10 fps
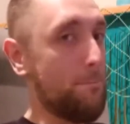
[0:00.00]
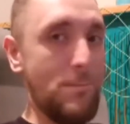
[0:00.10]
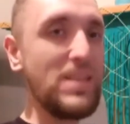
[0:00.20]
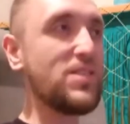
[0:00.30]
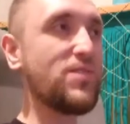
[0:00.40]

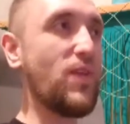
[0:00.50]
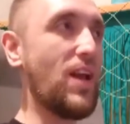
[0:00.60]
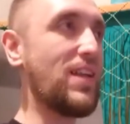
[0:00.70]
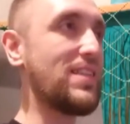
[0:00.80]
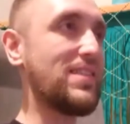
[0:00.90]
Best
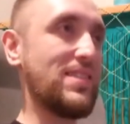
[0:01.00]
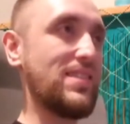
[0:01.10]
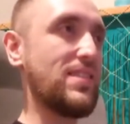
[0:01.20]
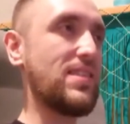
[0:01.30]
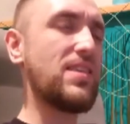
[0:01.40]

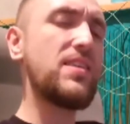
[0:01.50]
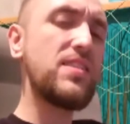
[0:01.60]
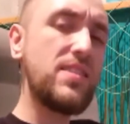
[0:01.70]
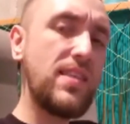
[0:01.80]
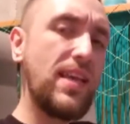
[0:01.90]
Friends,
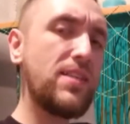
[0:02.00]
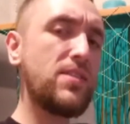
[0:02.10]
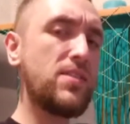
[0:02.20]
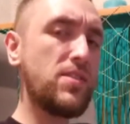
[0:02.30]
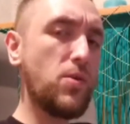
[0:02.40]

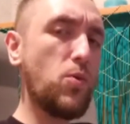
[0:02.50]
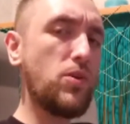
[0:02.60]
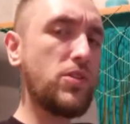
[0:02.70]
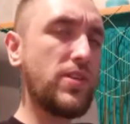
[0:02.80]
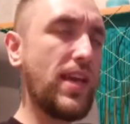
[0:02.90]
Sans
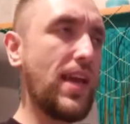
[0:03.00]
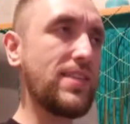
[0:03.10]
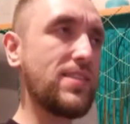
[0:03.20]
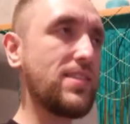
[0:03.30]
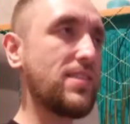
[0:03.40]
Orange
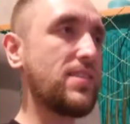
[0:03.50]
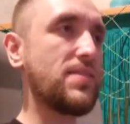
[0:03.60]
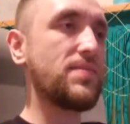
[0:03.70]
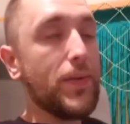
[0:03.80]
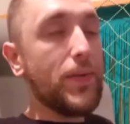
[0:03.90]
Cassidy.
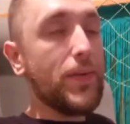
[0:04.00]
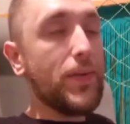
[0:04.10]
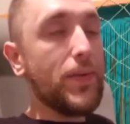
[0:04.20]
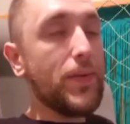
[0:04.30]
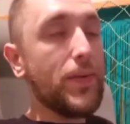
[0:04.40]
I
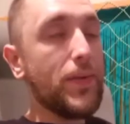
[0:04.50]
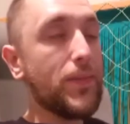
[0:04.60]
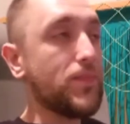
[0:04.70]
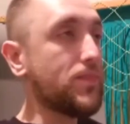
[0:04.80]
will say,